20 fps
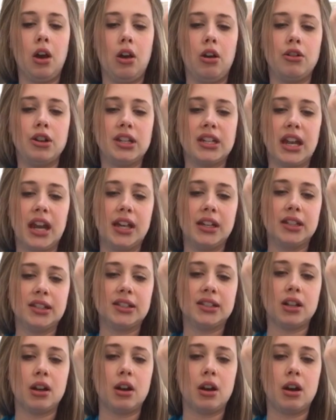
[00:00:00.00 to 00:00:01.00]
or a
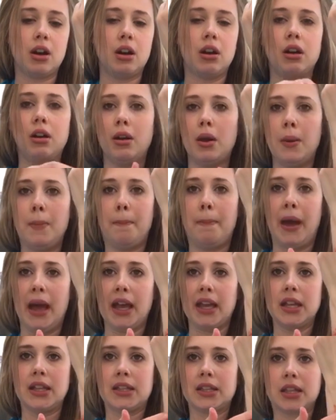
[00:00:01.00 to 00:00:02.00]
dinosaur
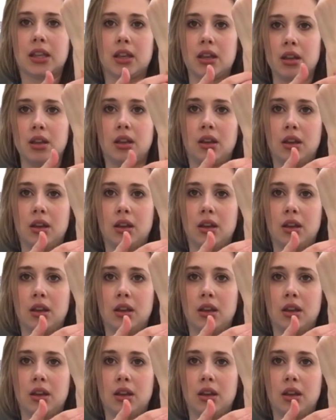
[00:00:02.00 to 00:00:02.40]
bite,